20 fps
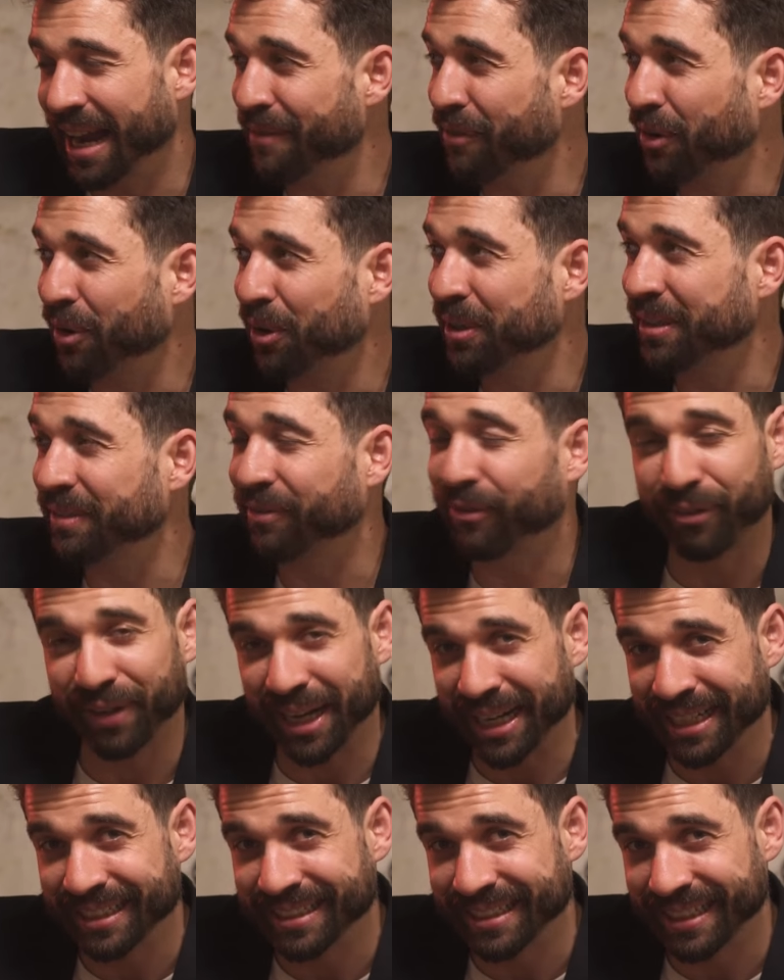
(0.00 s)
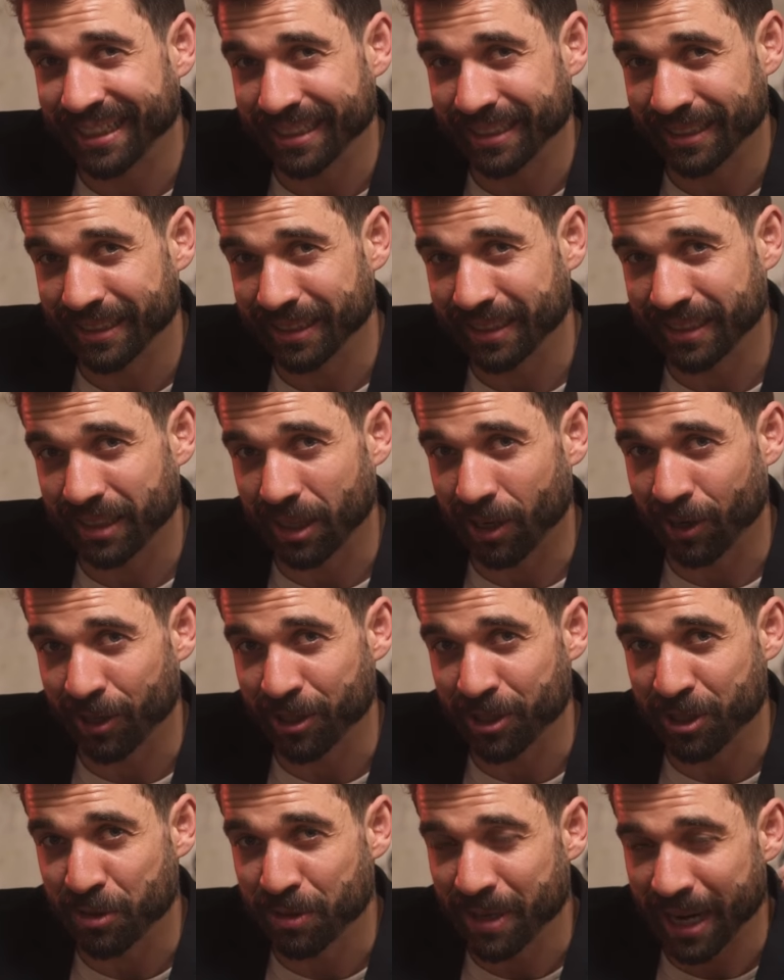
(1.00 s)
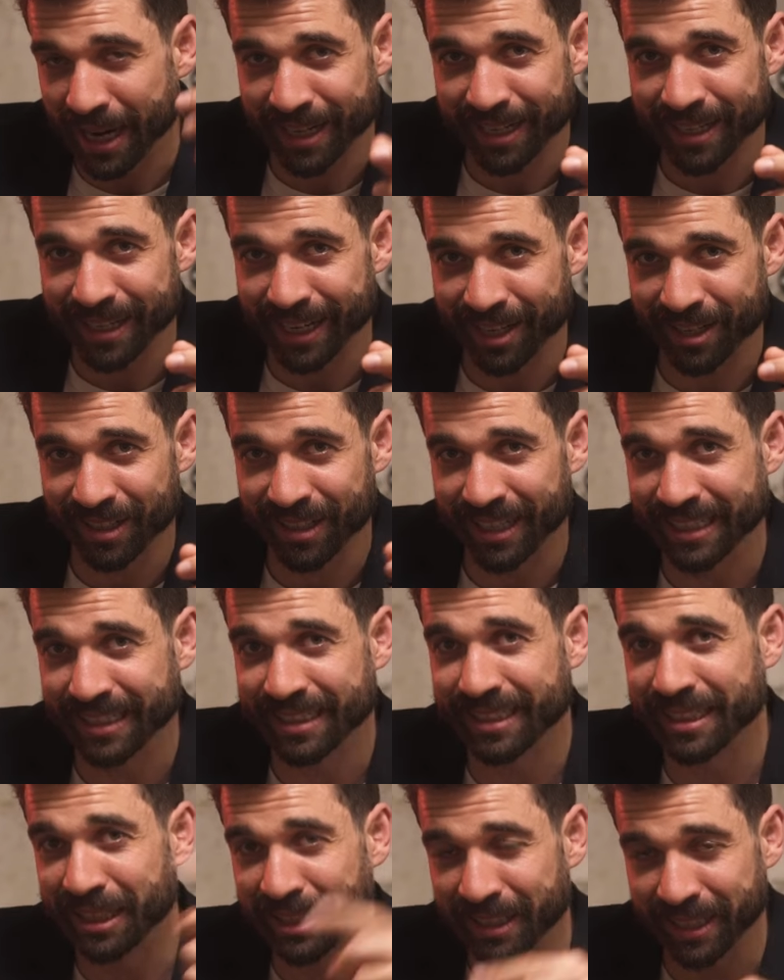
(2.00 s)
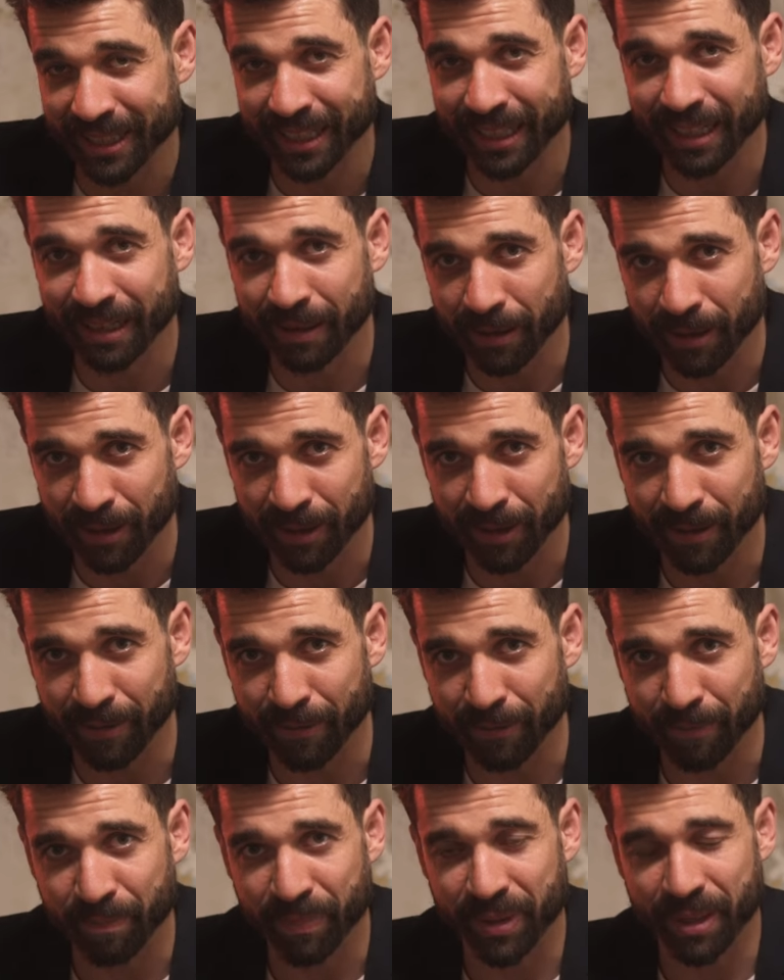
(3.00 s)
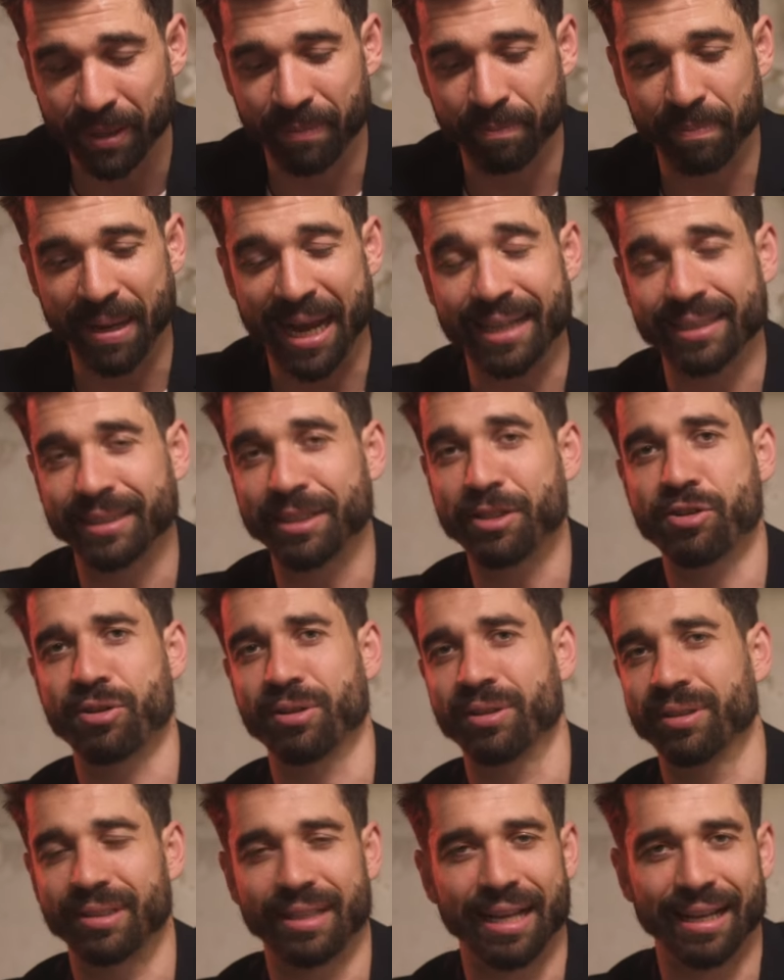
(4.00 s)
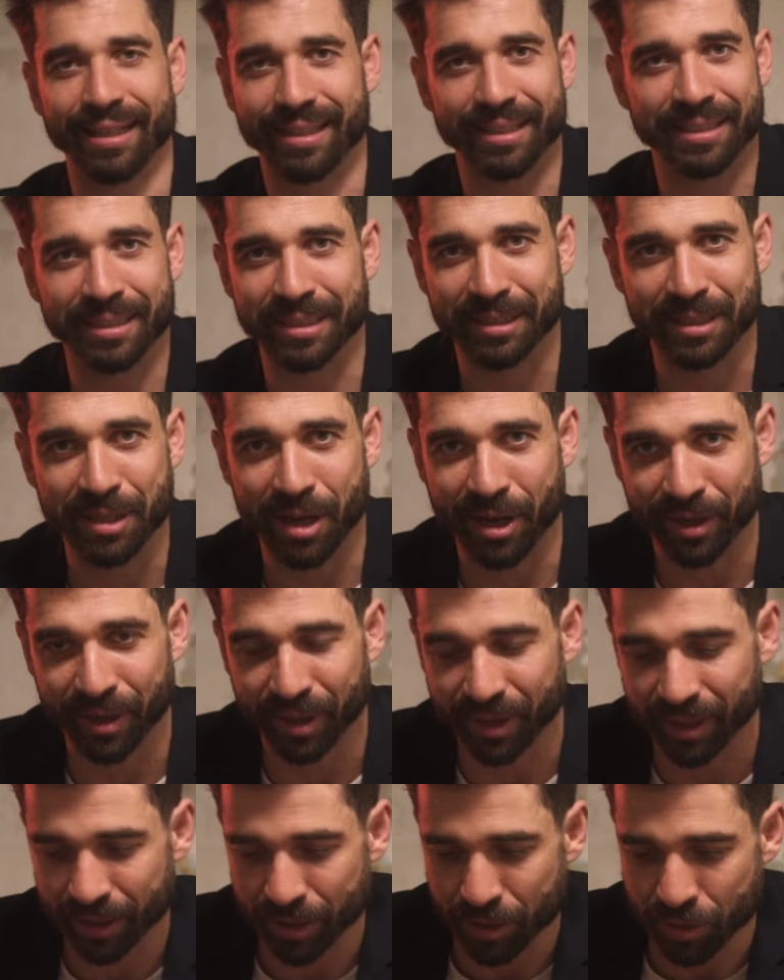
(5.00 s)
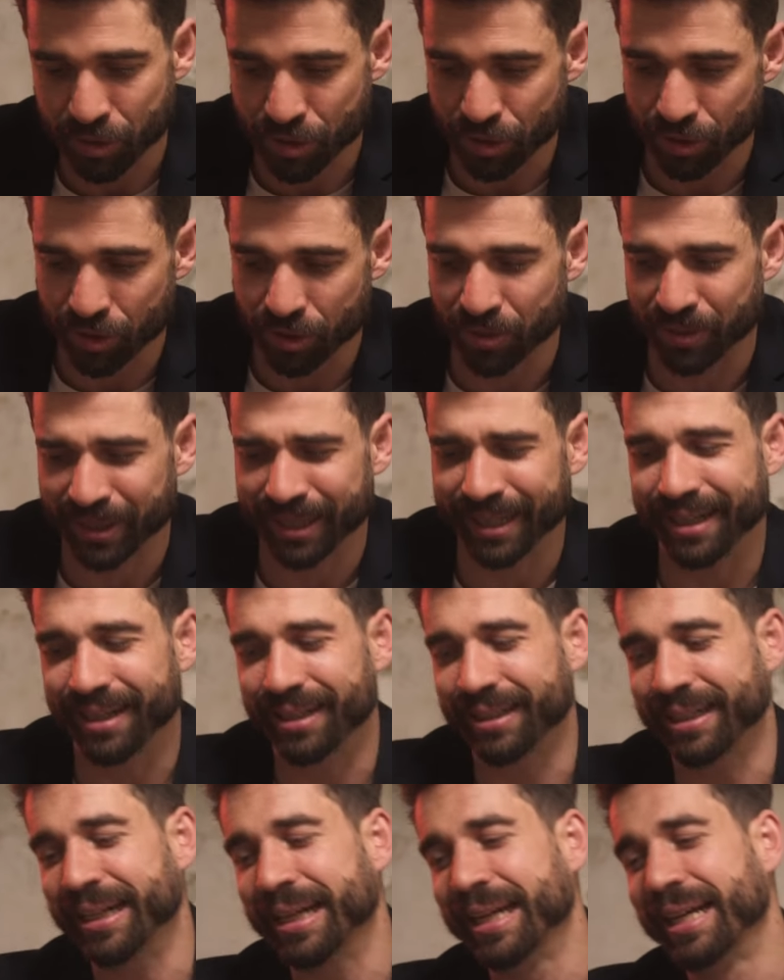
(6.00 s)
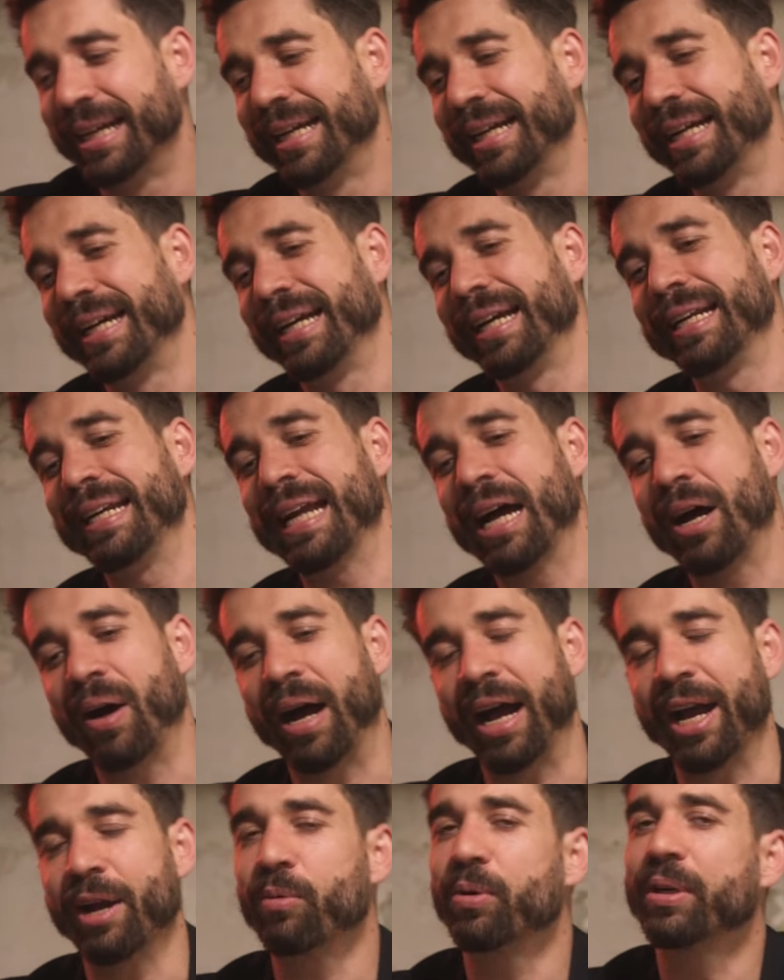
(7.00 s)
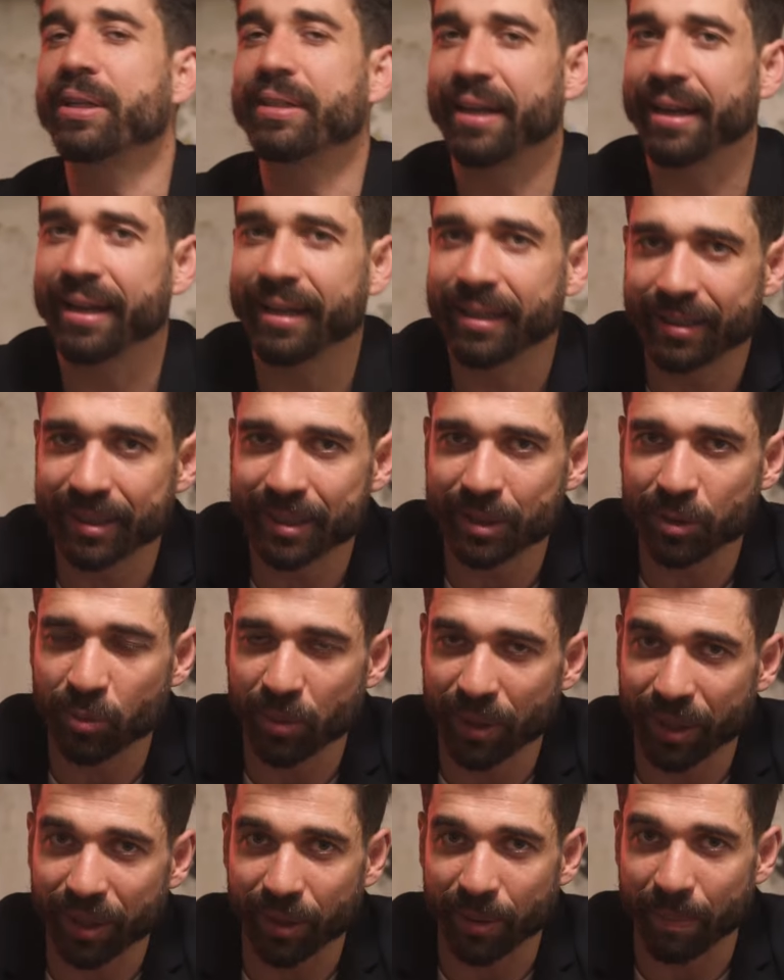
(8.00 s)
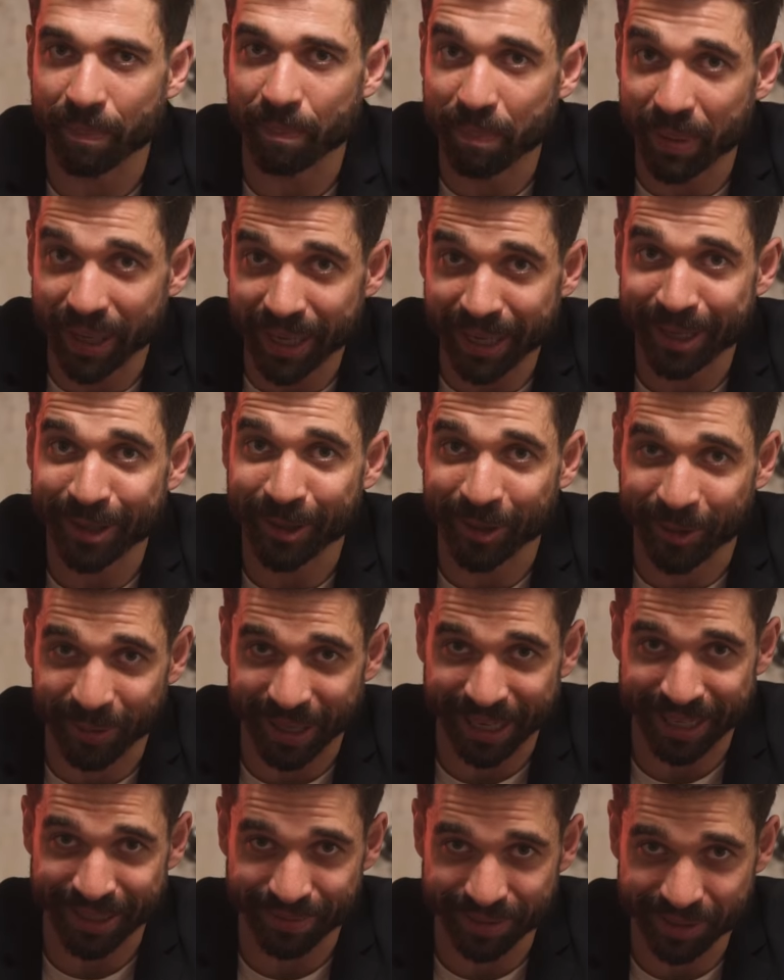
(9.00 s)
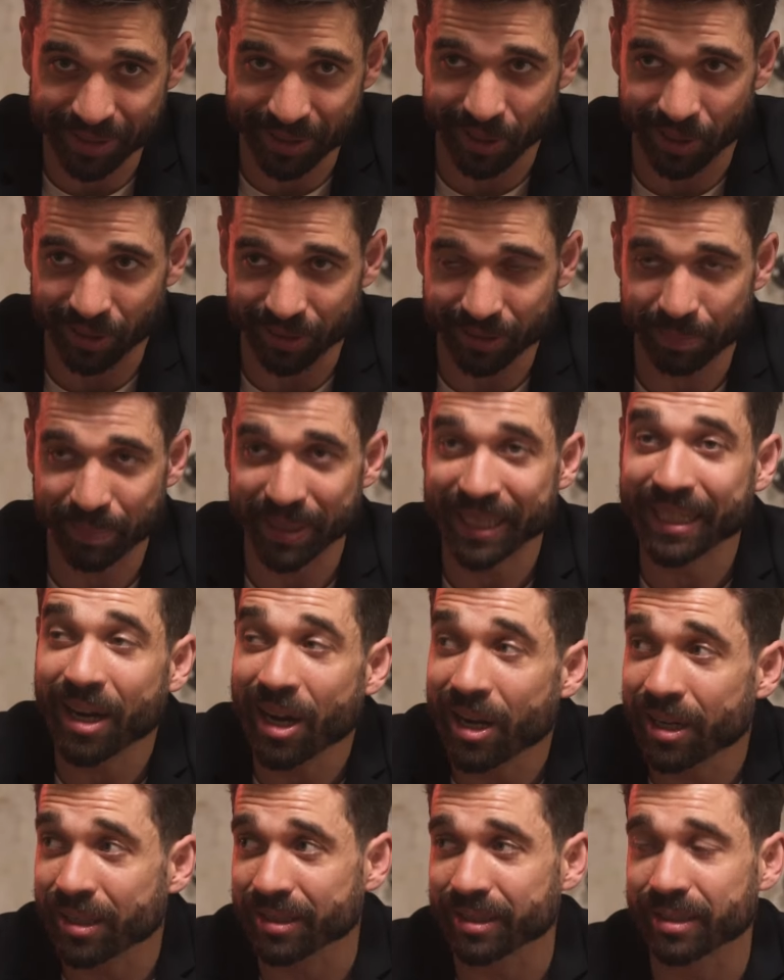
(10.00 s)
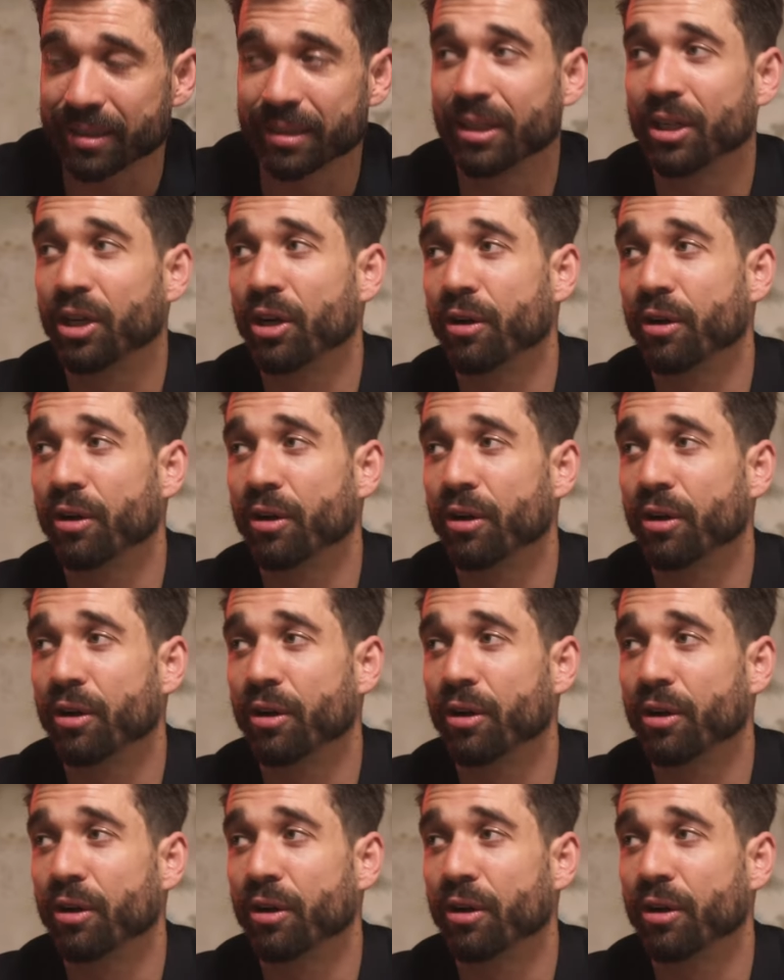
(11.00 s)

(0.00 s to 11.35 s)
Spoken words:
I've heard flight attendants on United Airlines telling passengers that this is not a thing you should do in Italy. Now, I would take this with a big grain of salt because